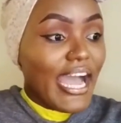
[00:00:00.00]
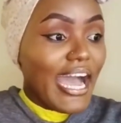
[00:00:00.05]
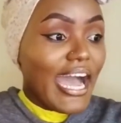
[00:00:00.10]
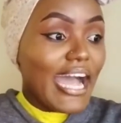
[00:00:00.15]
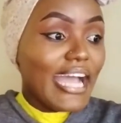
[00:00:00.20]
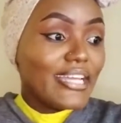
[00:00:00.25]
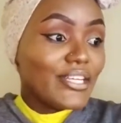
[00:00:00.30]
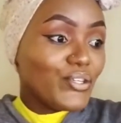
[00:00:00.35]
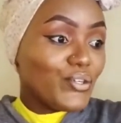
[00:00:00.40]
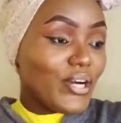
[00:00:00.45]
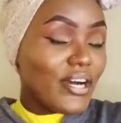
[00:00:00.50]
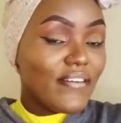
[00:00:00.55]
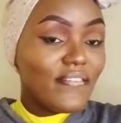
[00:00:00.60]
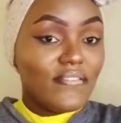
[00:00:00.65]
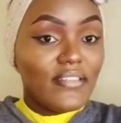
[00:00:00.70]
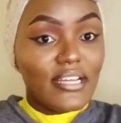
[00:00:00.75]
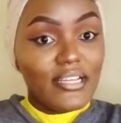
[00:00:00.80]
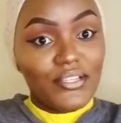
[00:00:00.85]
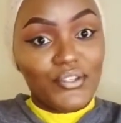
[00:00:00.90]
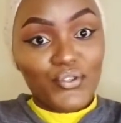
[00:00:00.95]
and you have
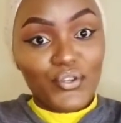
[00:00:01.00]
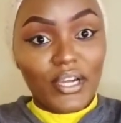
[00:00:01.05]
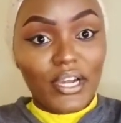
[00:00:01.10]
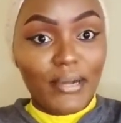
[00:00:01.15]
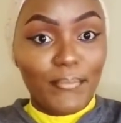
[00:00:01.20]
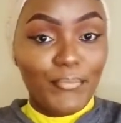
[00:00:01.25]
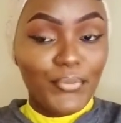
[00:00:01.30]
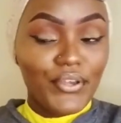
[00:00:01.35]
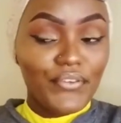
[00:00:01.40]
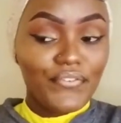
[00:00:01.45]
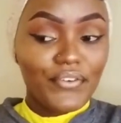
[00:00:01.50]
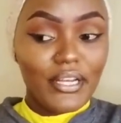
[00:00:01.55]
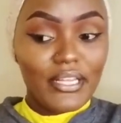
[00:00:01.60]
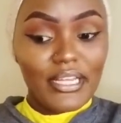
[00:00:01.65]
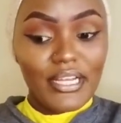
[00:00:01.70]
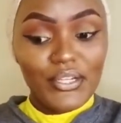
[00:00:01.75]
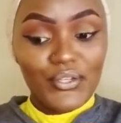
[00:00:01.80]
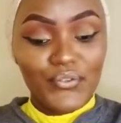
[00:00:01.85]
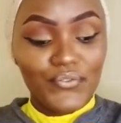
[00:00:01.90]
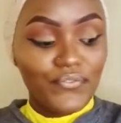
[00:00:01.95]
that your boyfriend
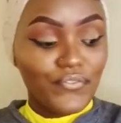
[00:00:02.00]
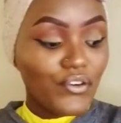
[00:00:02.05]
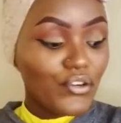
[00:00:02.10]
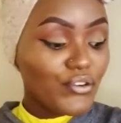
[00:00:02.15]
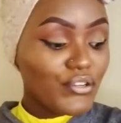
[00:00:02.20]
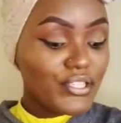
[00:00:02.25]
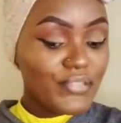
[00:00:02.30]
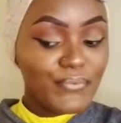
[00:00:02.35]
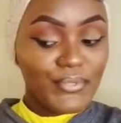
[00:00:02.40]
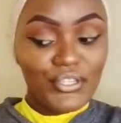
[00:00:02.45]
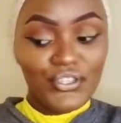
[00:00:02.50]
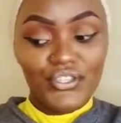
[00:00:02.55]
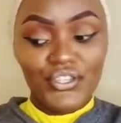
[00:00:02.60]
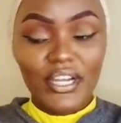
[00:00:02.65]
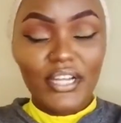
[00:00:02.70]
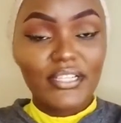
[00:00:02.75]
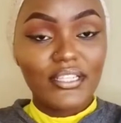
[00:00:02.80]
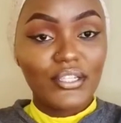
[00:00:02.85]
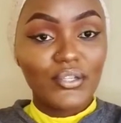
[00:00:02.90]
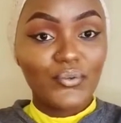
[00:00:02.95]
that you've always been
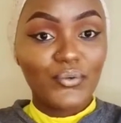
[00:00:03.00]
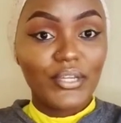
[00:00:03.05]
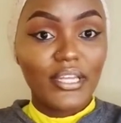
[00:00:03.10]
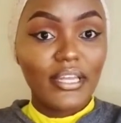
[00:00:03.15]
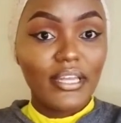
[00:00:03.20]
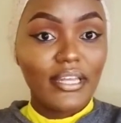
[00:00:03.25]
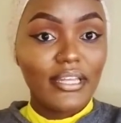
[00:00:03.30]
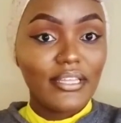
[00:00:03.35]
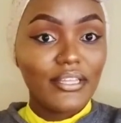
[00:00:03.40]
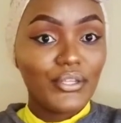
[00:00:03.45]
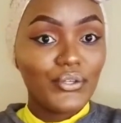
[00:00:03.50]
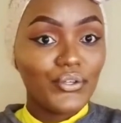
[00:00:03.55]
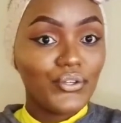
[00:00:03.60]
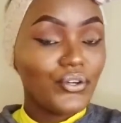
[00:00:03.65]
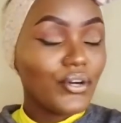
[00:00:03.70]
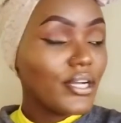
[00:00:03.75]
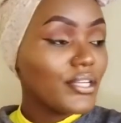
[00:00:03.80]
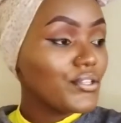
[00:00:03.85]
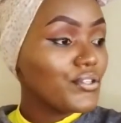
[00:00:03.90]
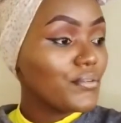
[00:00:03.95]
chatting with. You don't
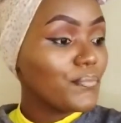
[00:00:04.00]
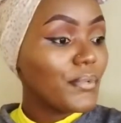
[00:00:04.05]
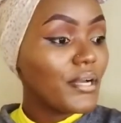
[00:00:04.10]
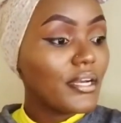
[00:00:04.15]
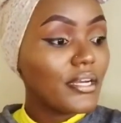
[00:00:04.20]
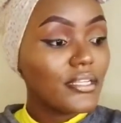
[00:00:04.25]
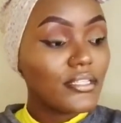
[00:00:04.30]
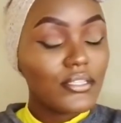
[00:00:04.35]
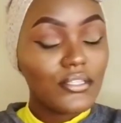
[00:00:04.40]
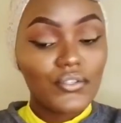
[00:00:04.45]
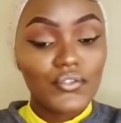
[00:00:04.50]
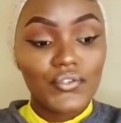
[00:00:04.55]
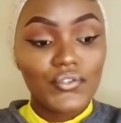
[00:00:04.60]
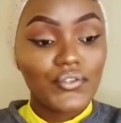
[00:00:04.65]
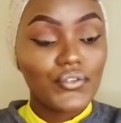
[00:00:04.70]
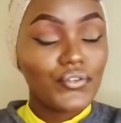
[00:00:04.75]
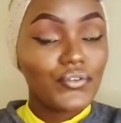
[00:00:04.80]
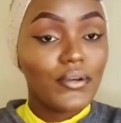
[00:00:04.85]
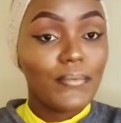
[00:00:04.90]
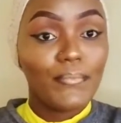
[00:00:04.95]
want your parents to
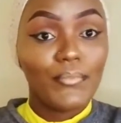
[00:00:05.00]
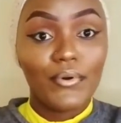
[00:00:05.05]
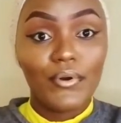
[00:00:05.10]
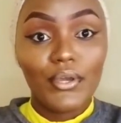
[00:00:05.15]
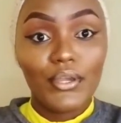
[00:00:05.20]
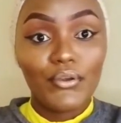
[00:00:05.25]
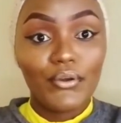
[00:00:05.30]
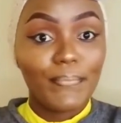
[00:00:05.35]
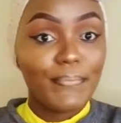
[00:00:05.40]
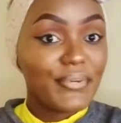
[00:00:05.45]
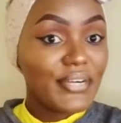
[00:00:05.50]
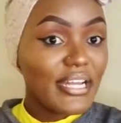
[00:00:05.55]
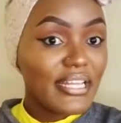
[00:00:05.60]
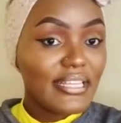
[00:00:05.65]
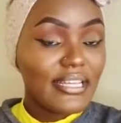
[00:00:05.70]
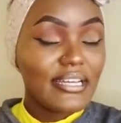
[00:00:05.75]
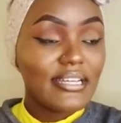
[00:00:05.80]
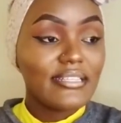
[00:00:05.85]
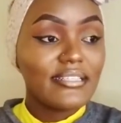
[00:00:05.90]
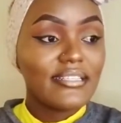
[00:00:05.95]
know, your
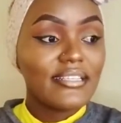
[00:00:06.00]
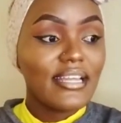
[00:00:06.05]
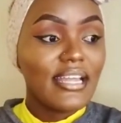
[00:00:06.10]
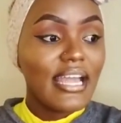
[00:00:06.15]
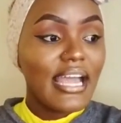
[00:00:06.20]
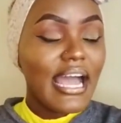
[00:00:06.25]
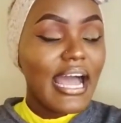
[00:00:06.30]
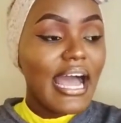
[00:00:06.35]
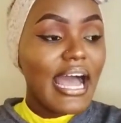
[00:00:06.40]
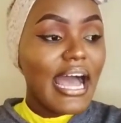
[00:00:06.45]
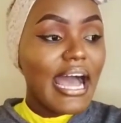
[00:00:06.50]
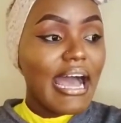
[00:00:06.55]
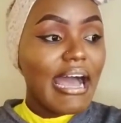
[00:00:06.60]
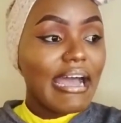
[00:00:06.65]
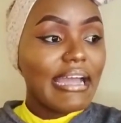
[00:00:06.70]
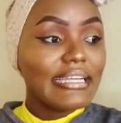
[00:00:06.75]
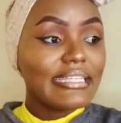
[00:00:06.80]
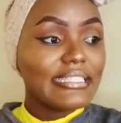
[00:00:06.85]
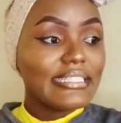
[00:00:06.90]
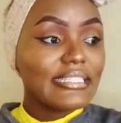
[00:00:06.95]
brothers,
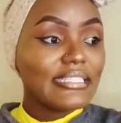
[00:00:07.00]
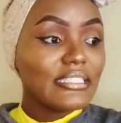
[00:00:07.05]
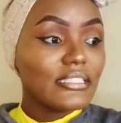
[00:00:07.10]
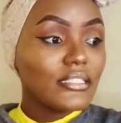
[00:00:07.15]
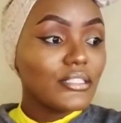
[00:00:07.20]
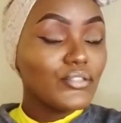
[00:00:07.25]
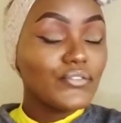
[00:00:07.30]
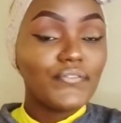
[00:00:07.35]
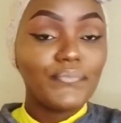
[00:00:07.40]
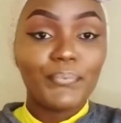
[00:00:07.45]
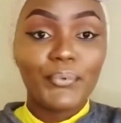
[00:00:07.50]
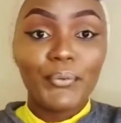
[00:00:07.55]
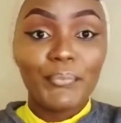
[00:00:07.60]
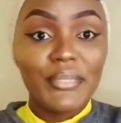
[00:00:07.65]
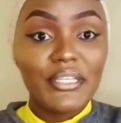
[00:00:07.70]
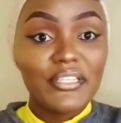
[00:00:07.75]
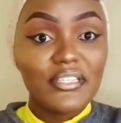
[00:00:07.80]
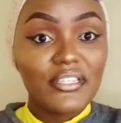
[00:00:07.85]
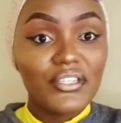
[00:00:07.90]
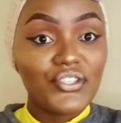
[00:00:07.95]
and you've
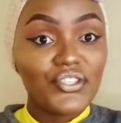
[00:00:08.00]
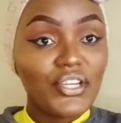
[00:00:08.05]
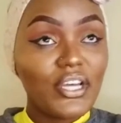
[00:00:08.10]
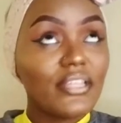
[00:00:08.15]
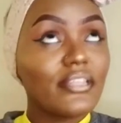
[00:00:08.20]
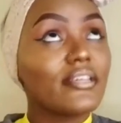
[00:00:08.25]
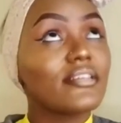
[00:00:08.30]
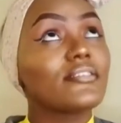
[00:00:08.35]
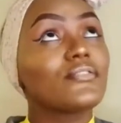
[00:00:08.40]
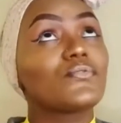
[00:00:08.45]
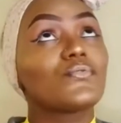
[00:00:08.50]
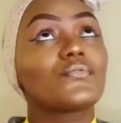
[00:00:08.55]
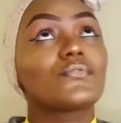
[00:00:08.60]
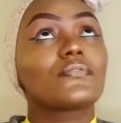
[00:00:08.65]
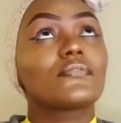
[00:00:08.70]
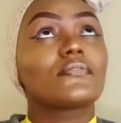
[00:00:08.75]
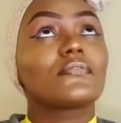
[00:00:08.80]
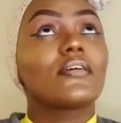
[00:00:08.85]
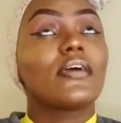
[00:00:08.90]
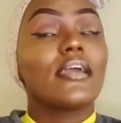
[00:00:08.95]
promised each
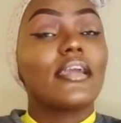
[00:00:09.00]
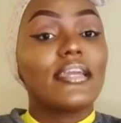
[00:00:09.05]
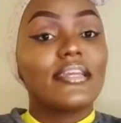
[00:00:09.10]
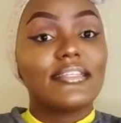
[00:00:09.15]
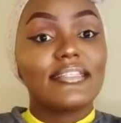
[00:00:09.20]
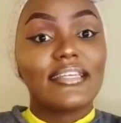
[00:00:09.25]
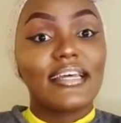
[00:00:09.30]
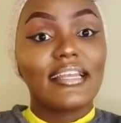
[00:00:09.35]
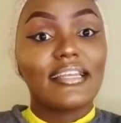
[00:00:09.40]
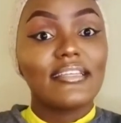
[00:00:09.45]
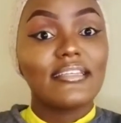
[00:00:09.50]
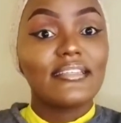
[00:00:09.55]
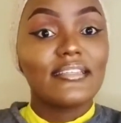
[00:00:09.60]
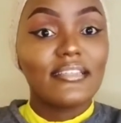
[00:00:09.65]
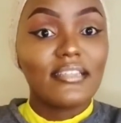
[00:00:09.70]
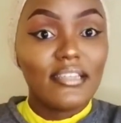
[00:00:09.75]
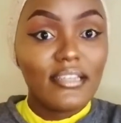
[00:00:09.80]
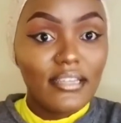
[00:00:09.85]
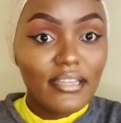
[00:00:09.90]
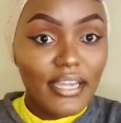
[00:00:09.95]
other's
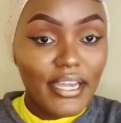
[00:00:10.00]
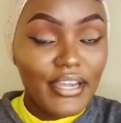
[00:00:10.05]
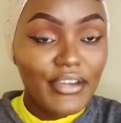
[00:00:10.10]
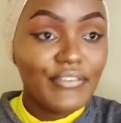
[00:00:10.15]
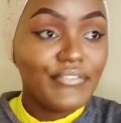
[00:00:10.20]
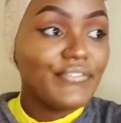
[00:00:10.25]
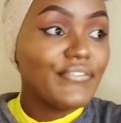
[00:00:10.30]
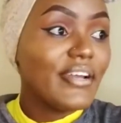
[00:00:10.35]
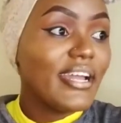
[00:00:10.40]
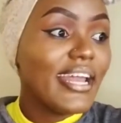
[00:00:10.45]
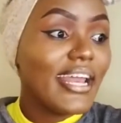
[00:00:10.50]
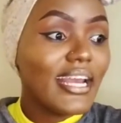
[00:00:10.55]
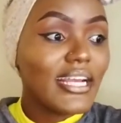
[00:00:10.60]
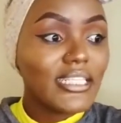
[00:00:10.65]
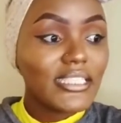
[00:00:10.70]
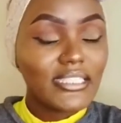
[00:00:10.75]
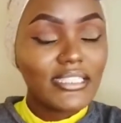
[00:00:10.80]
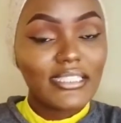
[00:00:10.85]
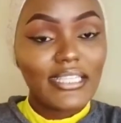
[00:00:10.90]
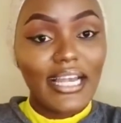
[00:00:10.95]
eternity,
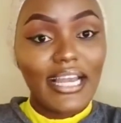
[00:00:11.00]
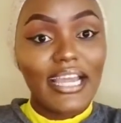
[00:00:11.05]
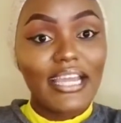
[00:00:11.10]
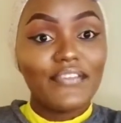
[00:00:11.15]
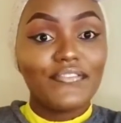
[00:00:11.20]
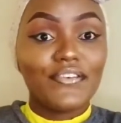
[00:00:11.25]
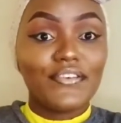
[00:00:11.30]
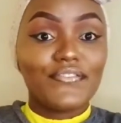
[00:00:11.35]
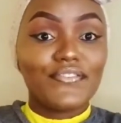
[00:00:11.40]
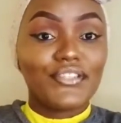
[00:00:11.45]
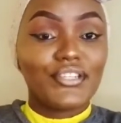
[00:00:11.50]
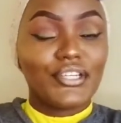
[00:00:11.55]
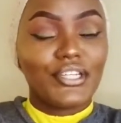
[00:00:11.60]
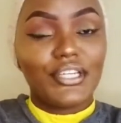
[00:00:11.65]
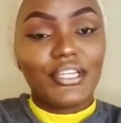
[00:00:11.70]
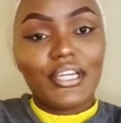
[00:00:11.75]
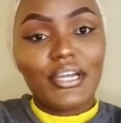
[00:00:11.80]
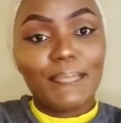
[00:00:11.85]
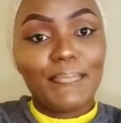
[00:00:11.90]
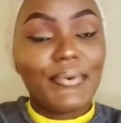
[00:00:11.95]
heaven, life after
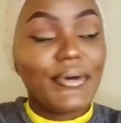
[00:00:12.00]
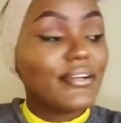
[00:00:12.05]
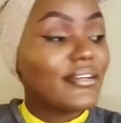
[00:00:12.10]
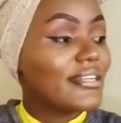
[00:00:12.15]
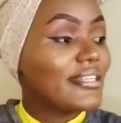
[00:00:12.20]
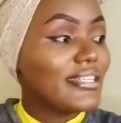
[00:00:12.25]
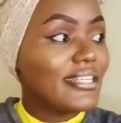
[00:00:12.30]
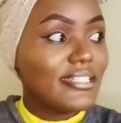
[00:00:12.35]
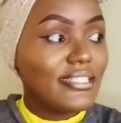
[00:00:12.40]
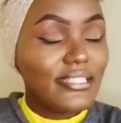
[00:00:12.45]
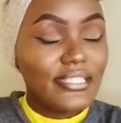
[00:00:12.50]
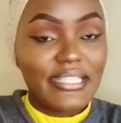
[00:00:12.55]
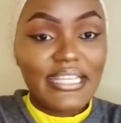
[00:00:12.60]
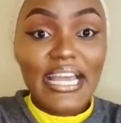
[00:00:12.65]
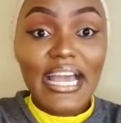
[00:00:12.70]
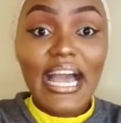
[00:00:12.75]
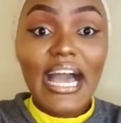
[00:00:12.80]
here, paradise.